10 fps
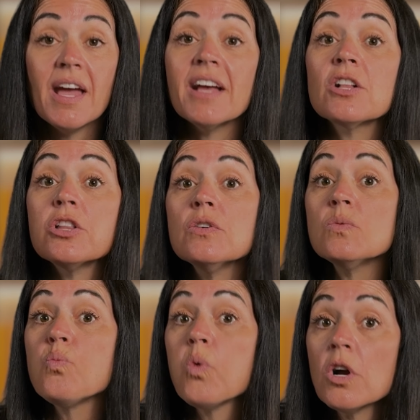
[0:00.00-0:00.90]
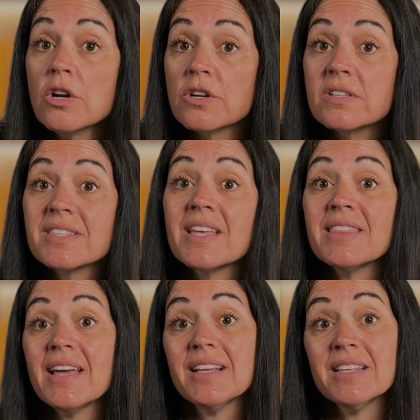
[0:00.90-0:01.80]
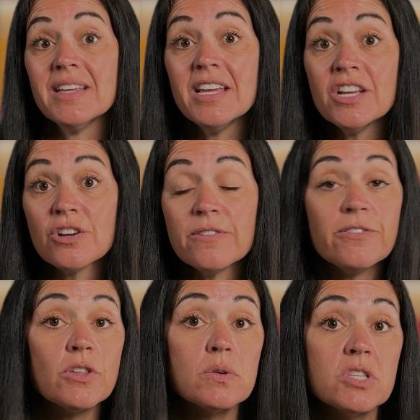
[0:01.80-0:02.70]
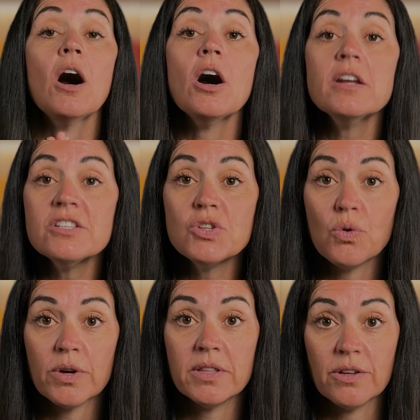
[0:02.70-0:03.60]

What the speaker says: Include words that they can hear for those auditory